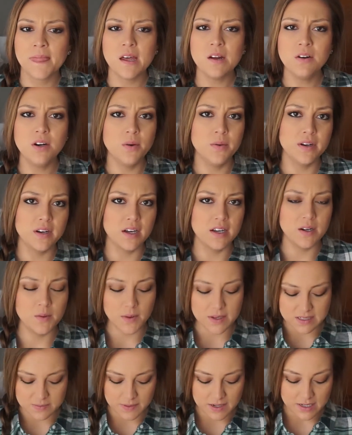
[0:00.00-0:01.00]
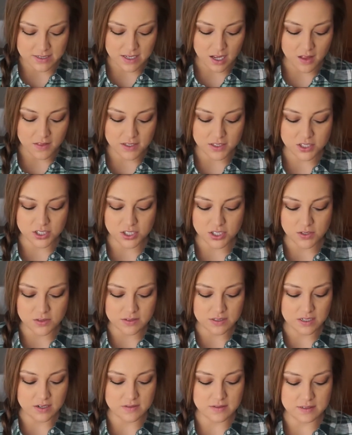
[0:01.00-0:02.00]
I don't know what night it was, but I saw these
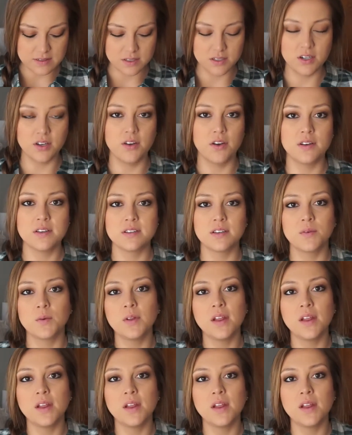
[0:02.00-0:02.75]
shoes and I was, you know, I was like,